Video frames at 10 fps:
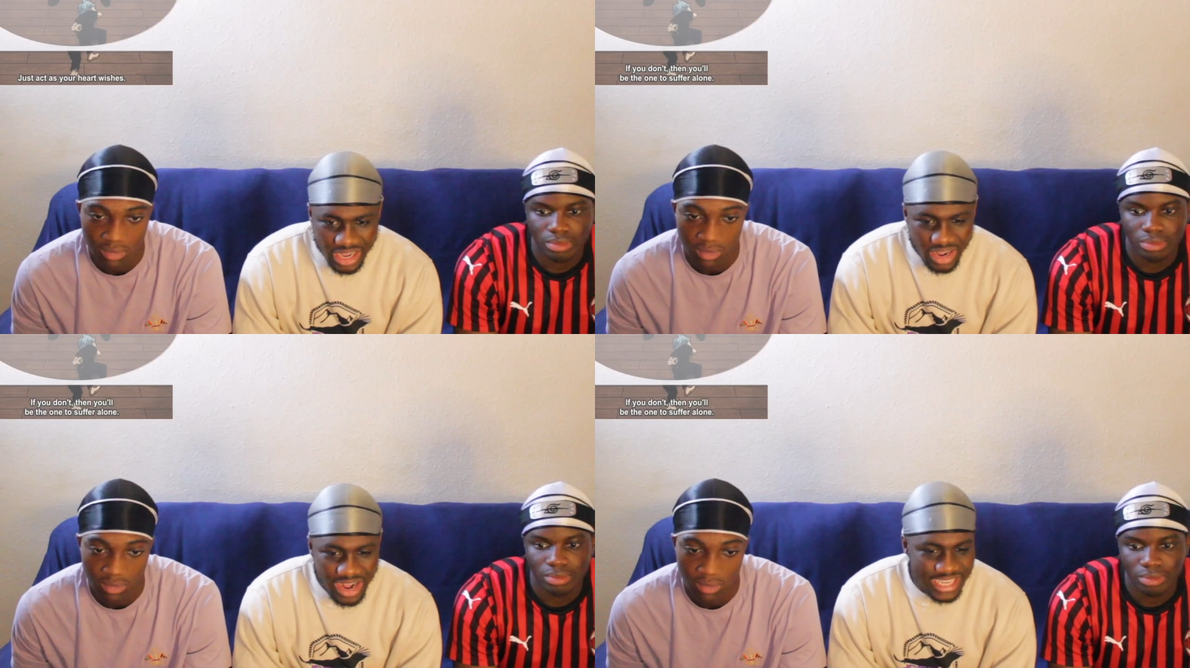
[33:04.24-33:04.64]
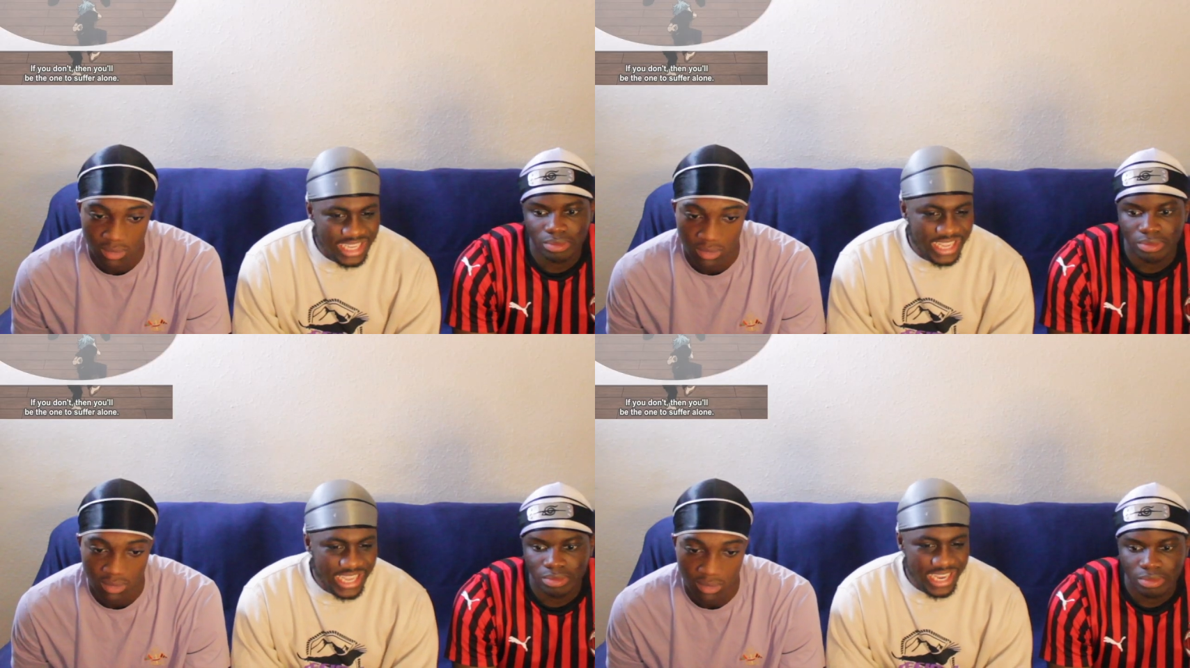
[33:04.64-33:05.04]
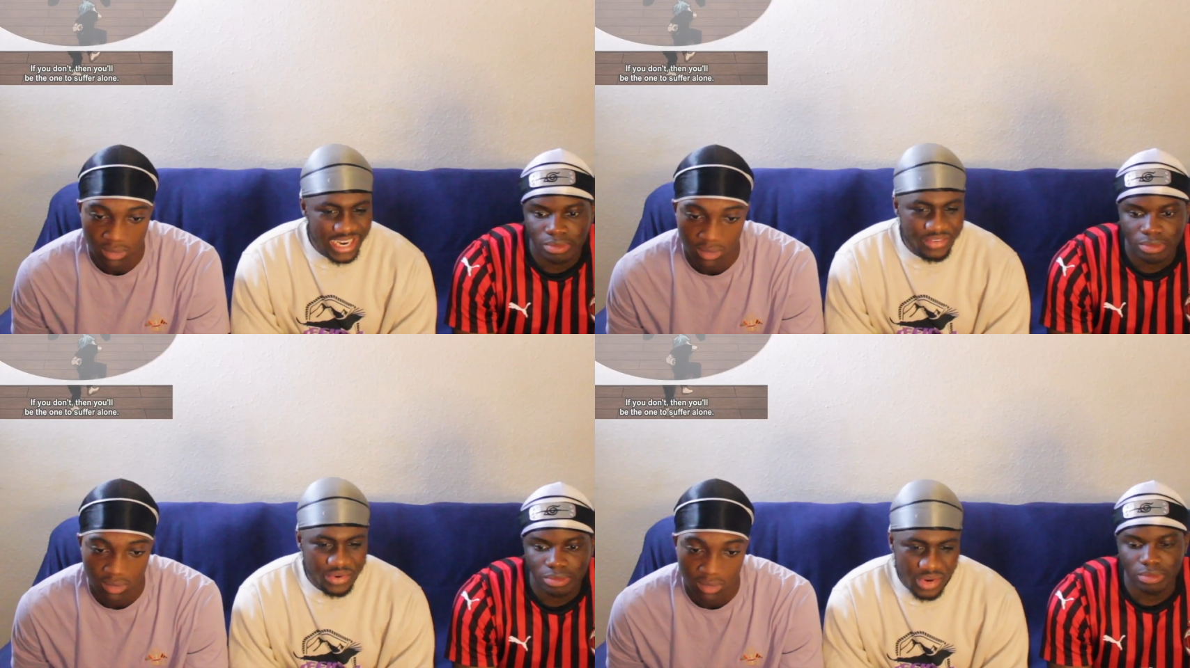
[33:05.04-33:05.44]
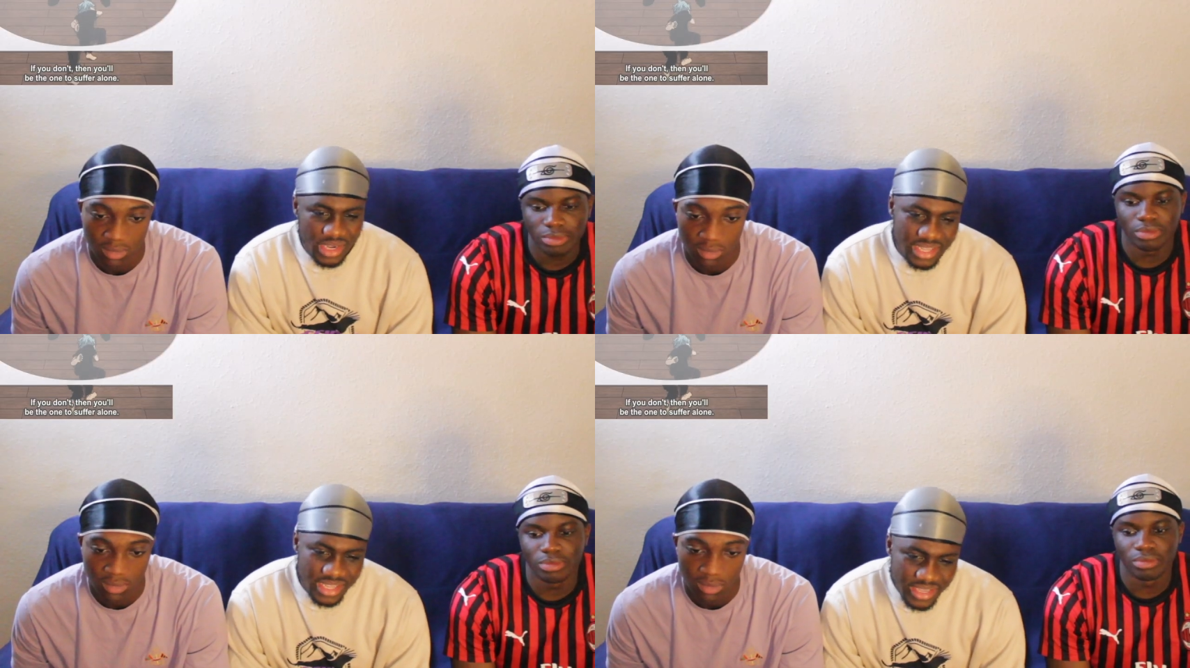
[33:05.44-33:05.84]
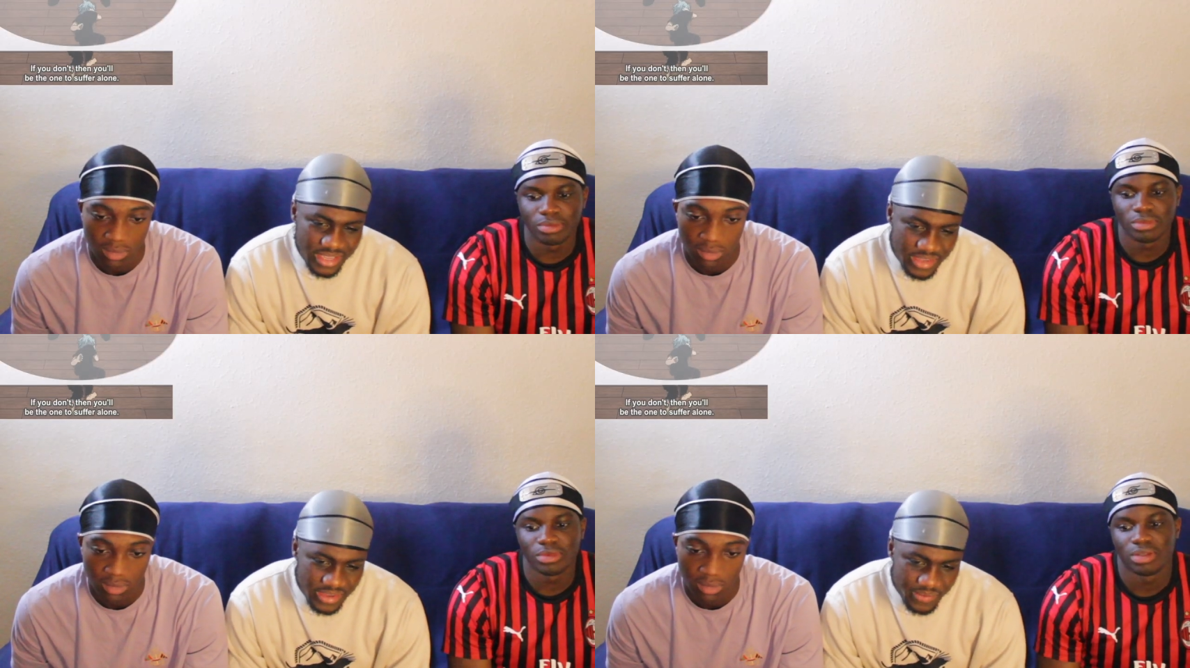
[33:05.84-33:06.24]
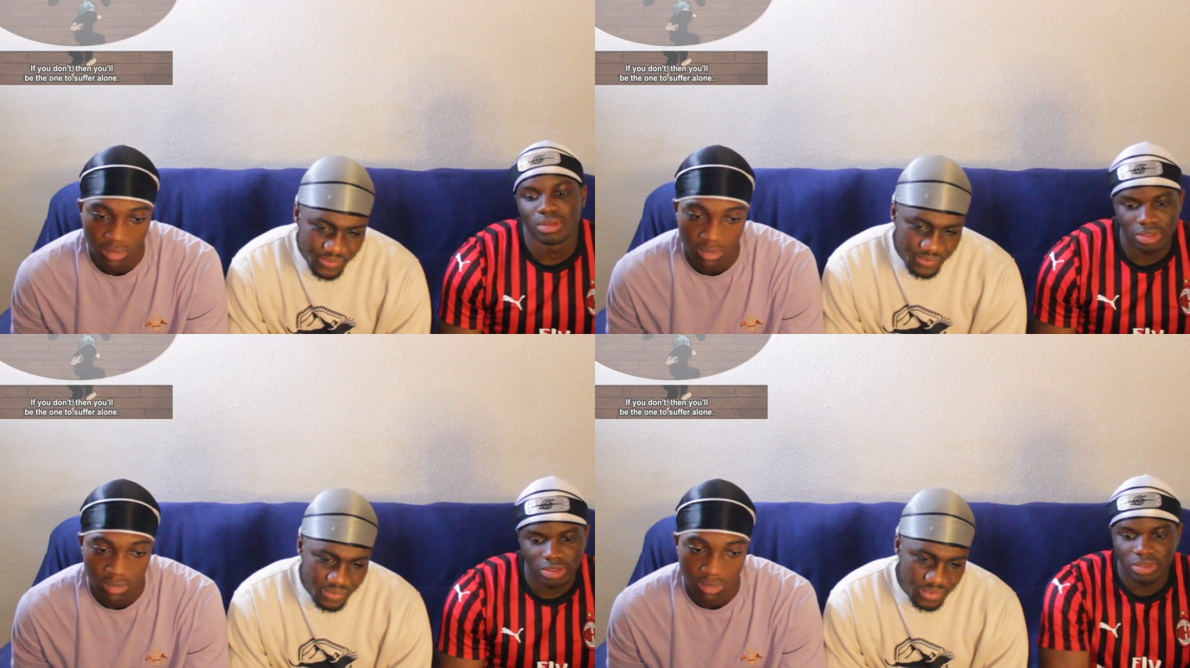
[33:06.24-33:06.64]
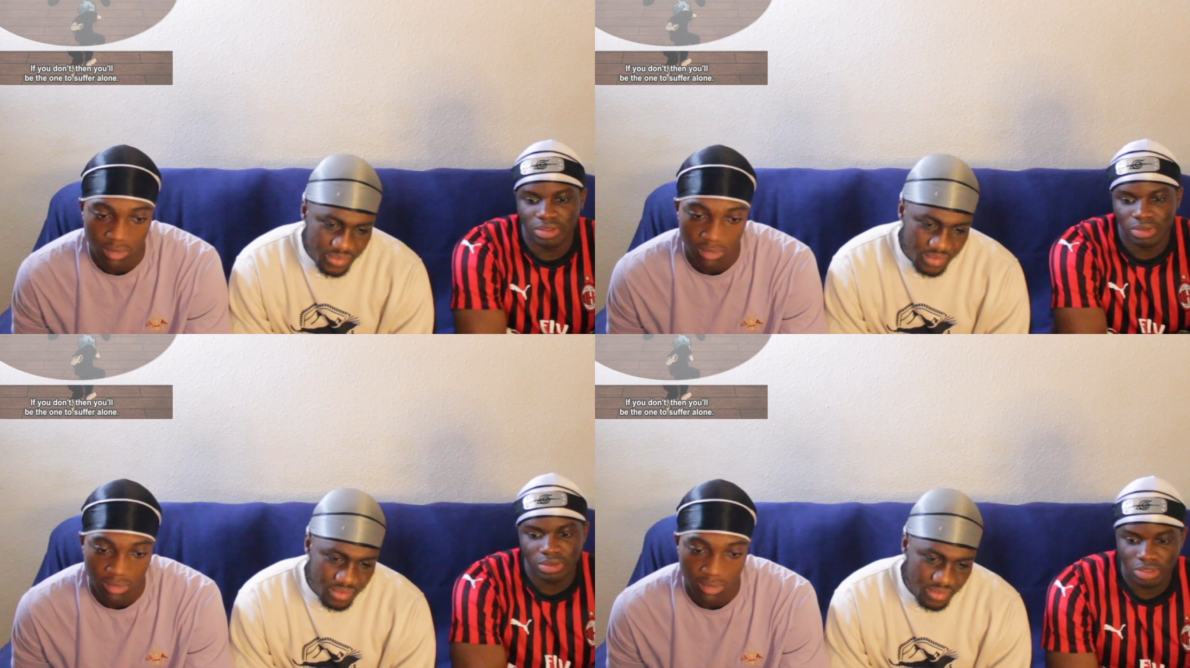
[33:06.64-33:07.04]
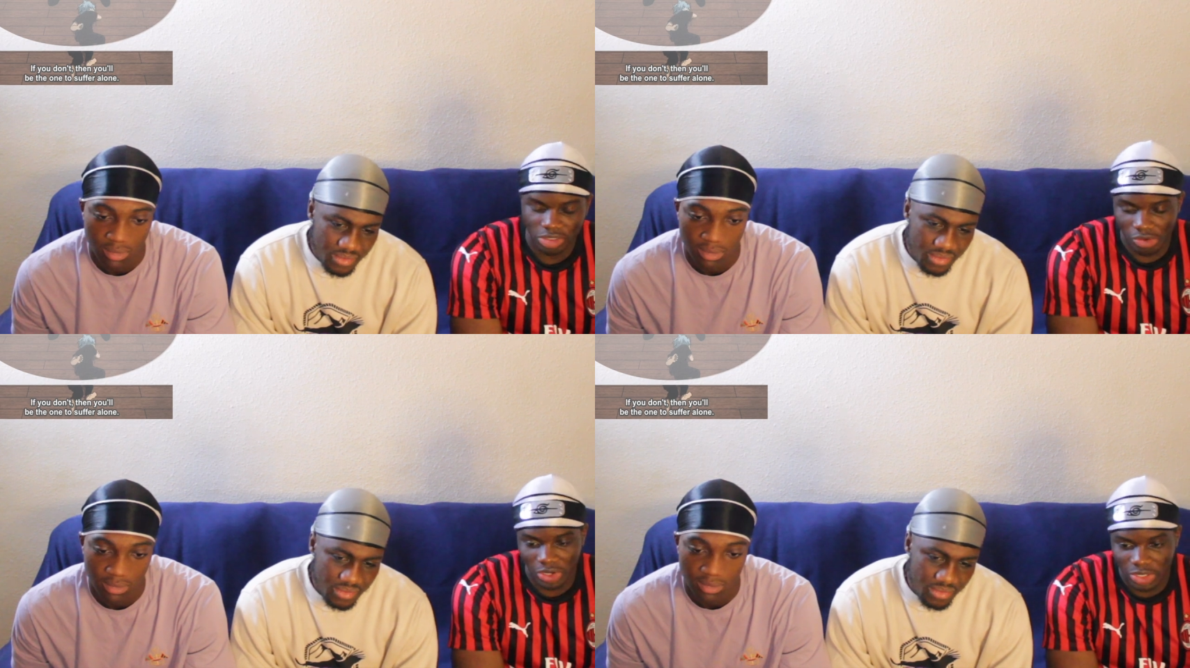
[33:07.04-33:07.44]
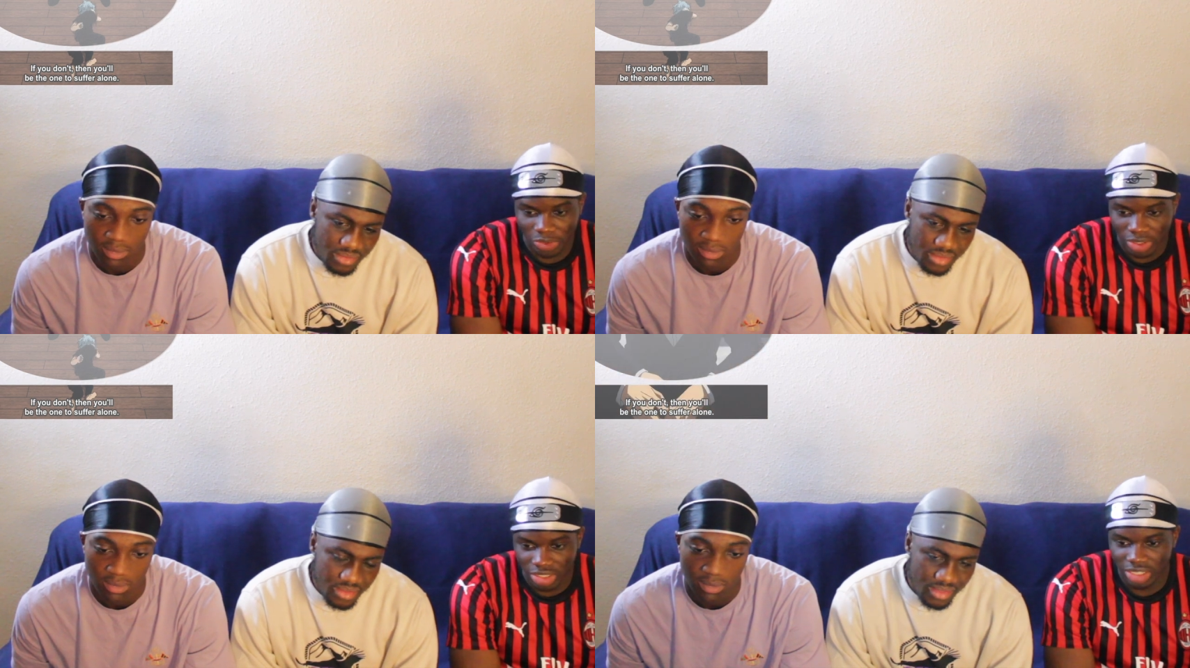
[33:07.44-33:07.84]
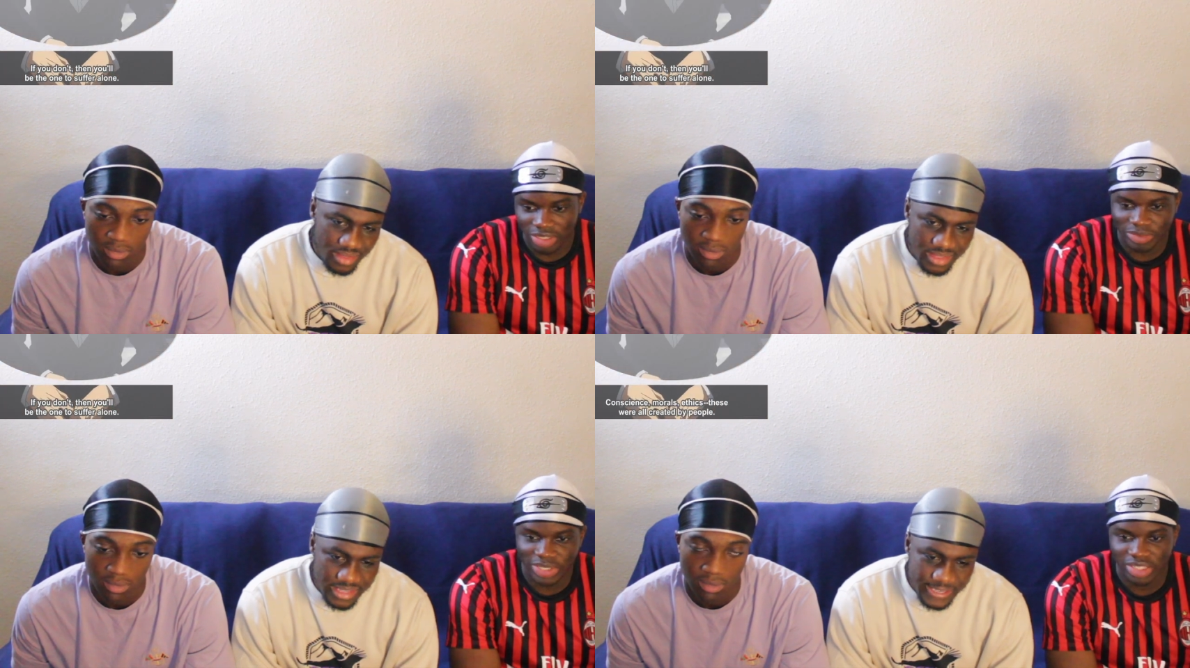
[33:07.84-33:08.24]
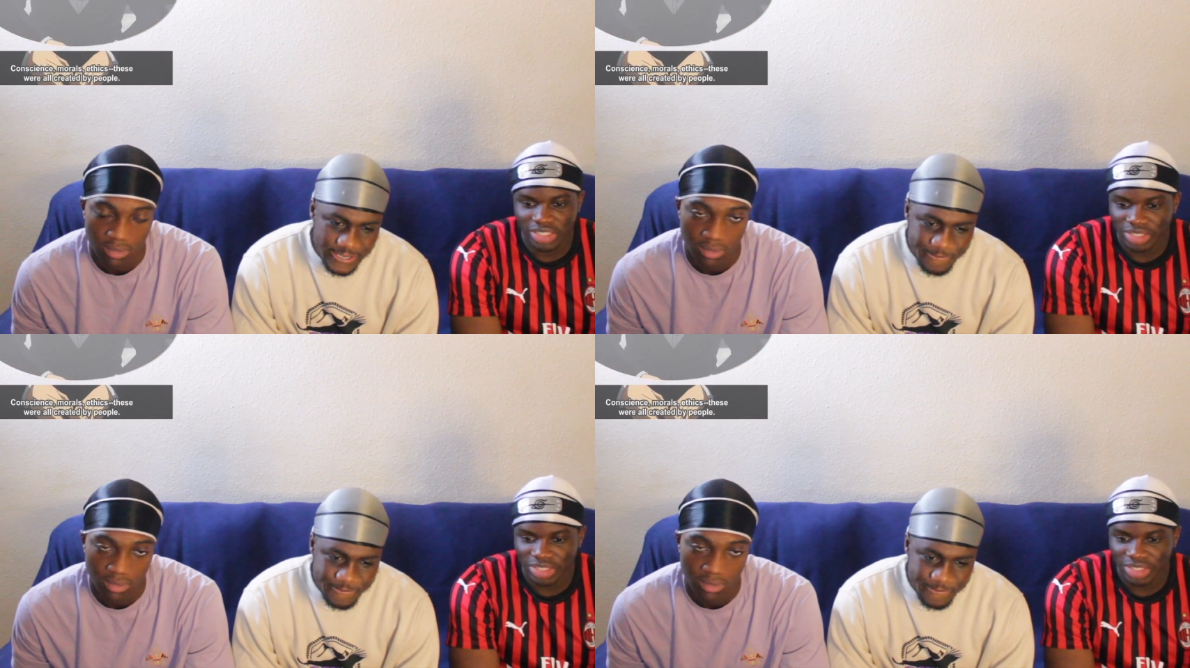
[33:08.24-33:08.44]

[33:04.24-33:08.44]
Speaker 1: Oh, as they kill everyone.
Speaker 2: Hmm. Do what you want, you get me.